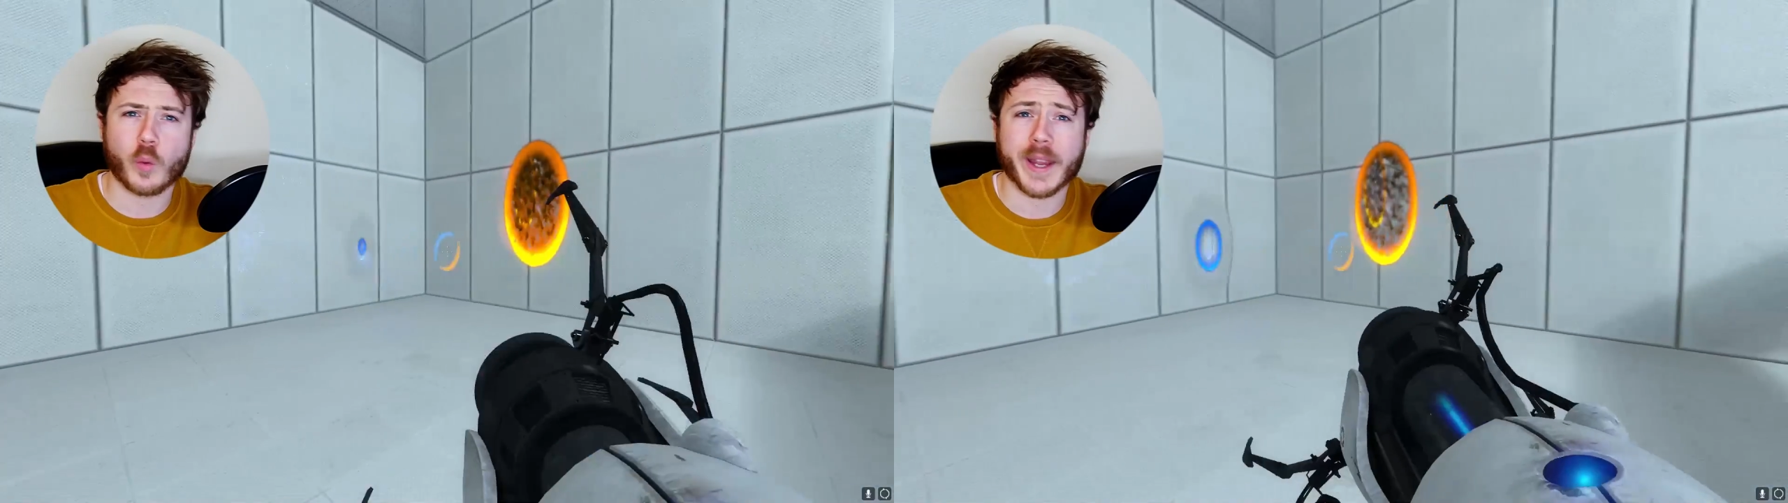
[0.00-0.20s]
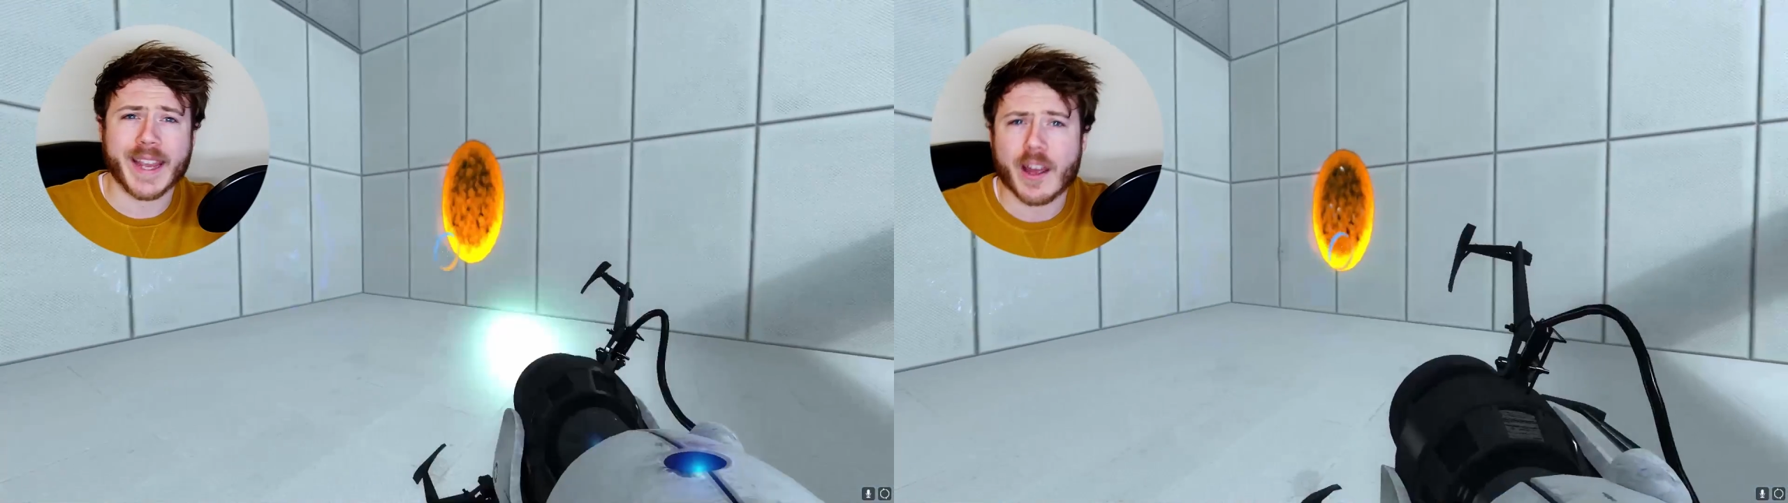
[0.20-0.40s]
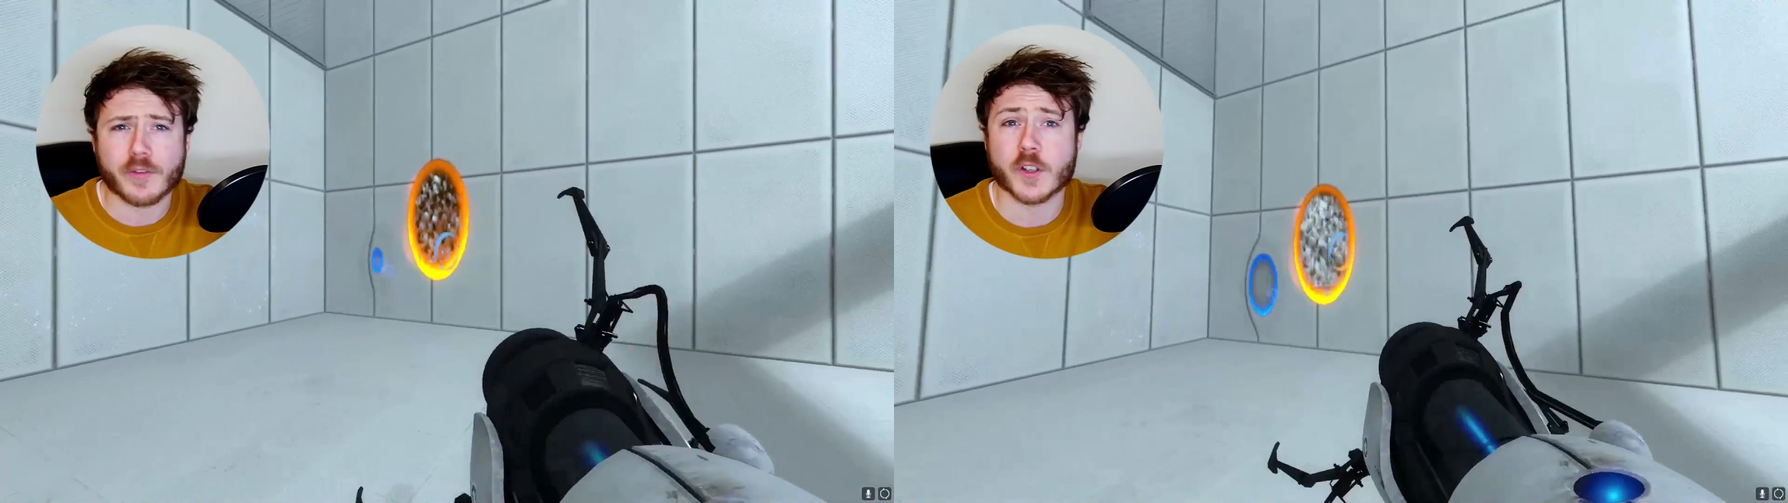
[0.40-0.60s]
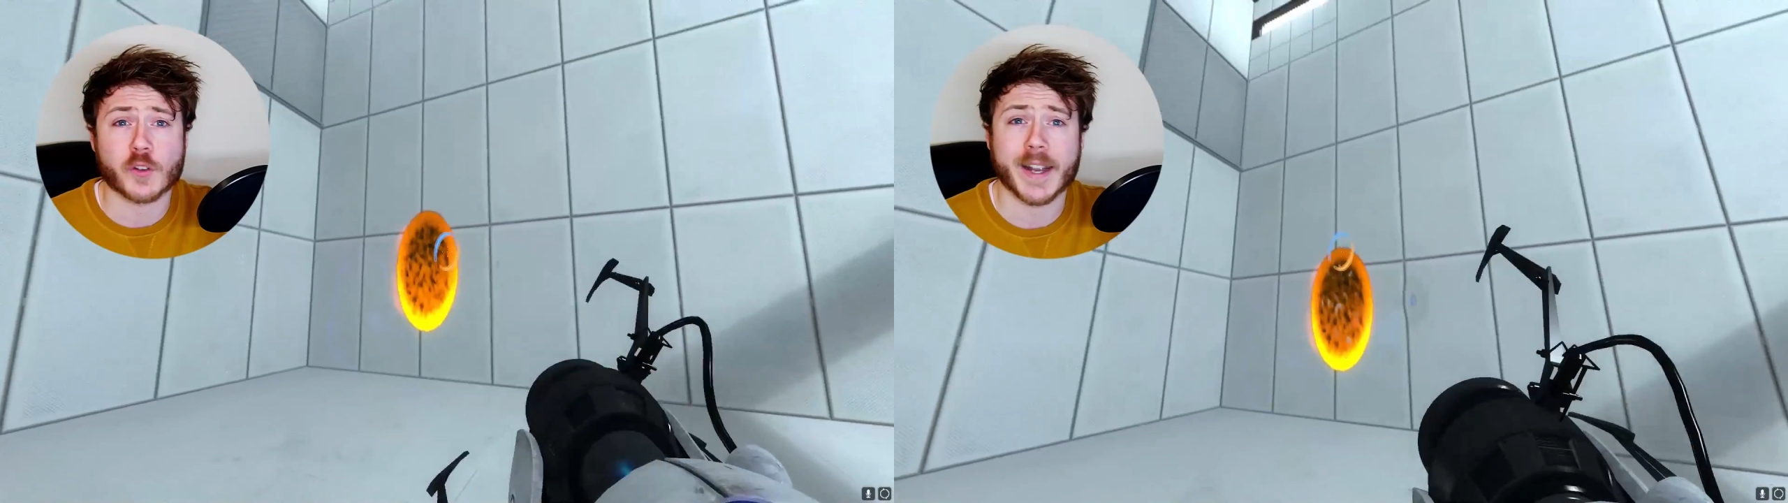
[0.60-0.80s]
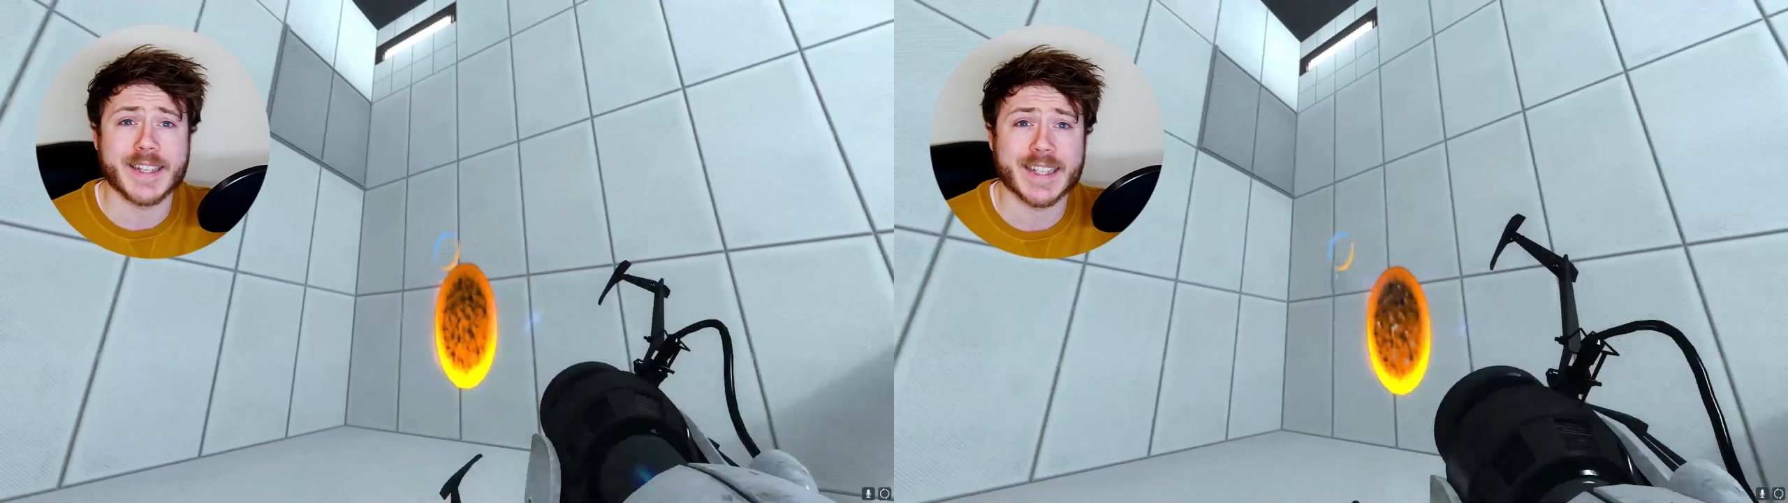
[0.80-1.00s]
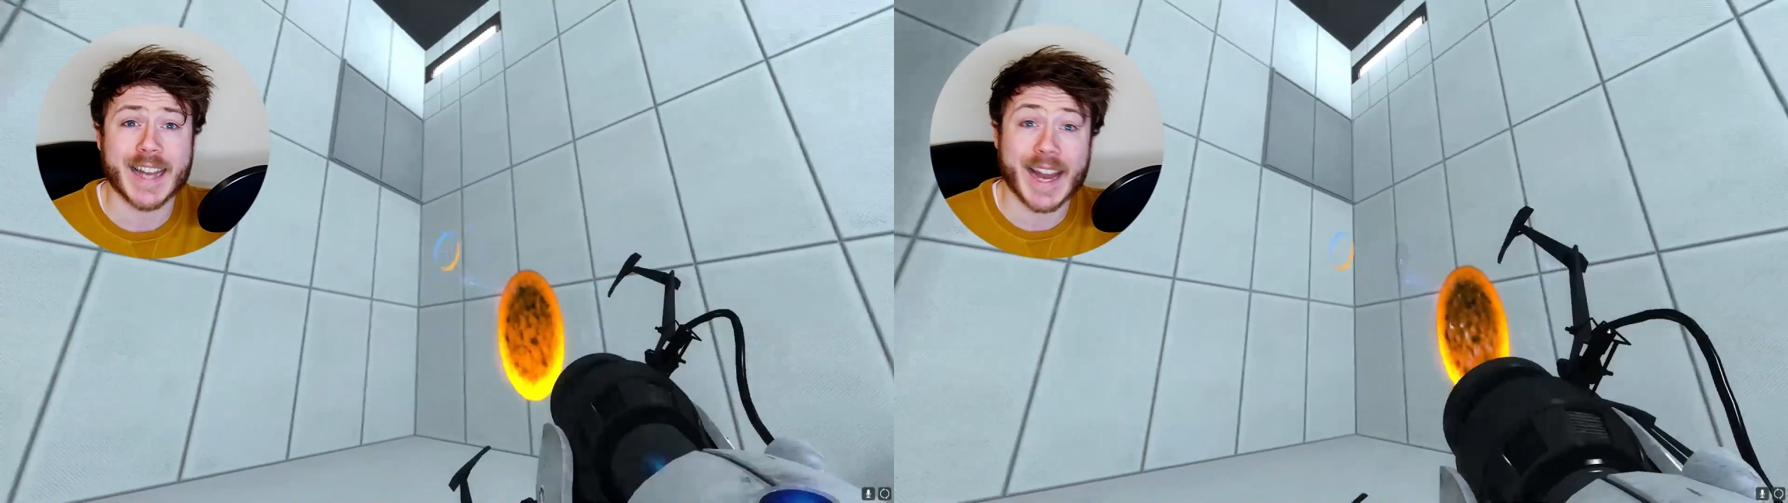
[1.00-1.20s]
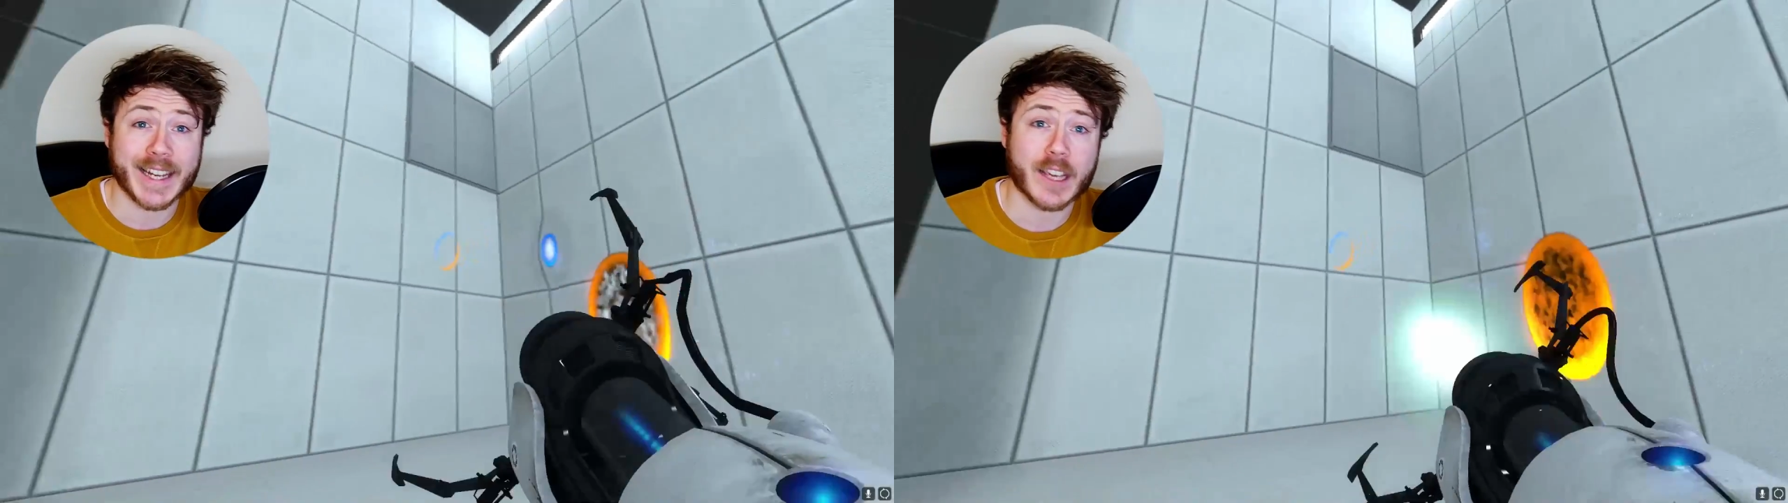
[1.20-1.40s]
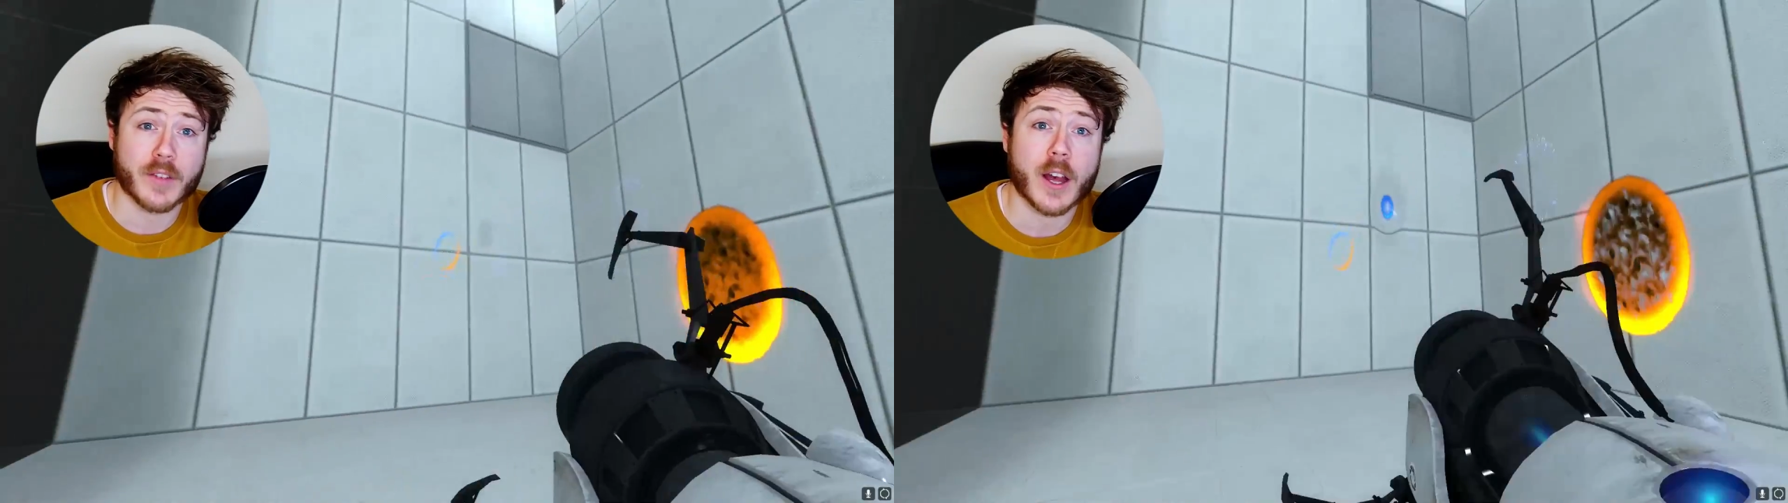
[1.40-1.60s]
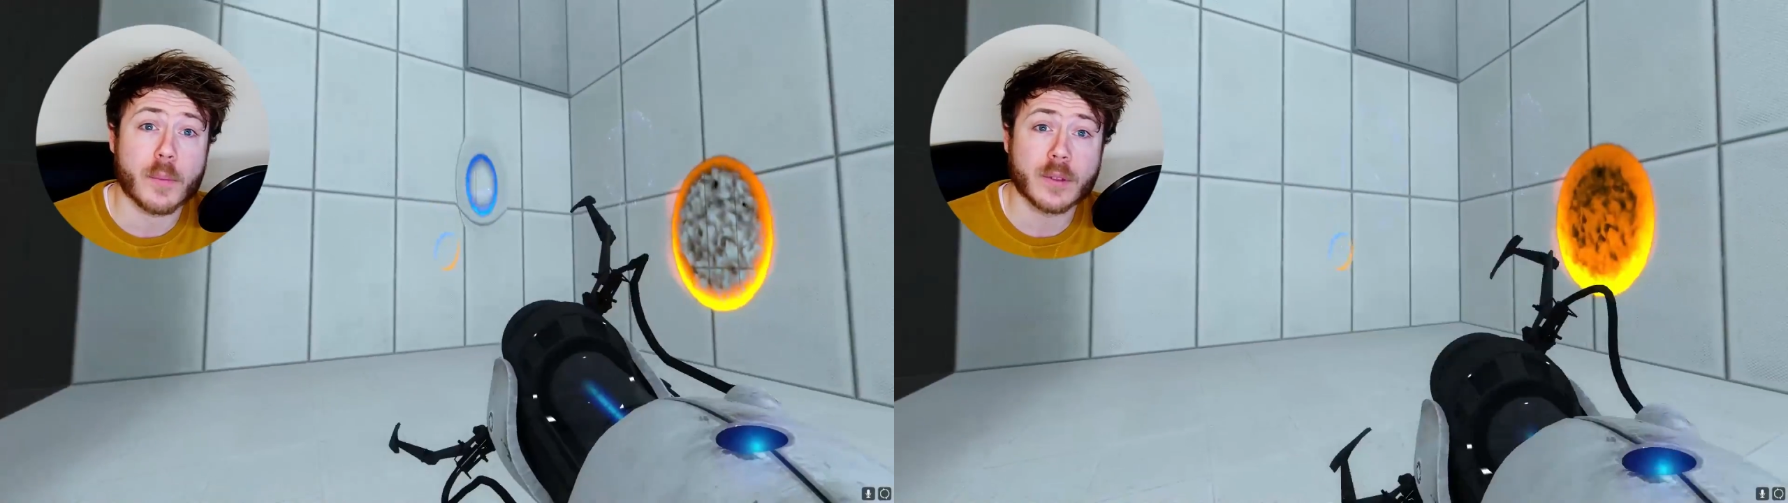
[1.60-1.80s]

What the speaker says: we get frustrated and give up.